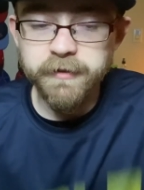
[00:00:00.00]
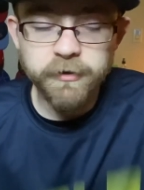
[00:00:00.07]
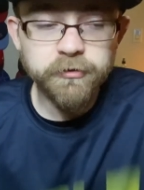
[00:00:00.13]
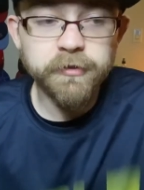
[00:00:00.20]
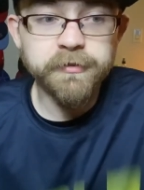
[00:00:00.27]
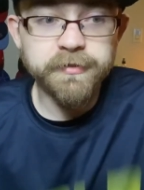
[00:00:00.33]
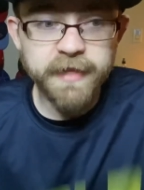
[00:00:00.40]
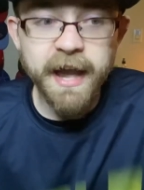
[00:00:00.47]
They're
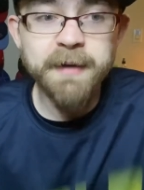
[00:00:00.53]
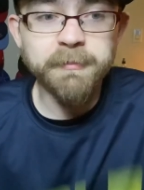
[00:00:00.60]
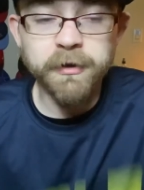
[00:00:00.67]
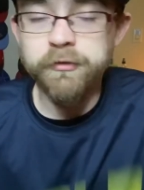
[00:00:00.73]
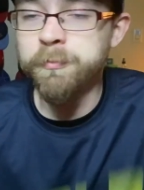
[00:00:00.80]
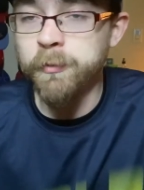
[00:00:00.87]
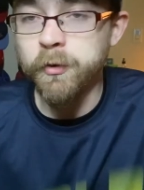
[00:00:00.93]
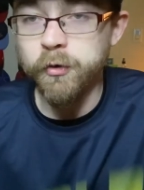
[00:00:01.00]
just that
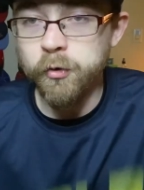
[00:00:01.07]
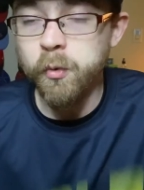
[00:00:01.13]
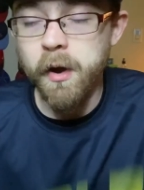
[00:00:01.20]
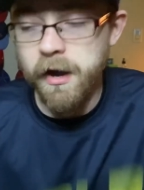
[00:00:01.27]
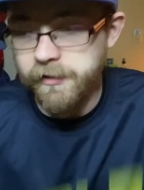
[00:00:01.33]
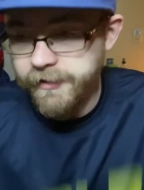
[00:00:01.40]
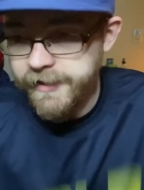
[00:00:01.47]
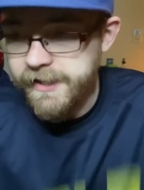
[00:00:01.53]
much more
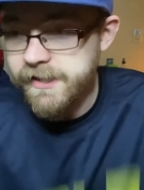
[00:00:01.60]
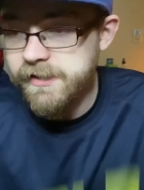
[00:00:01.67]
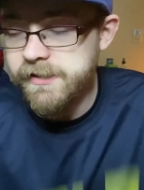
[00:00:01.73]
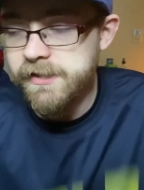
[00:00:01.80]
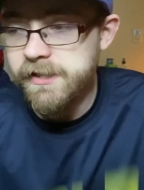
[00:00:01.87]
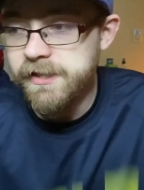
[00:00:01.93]
quality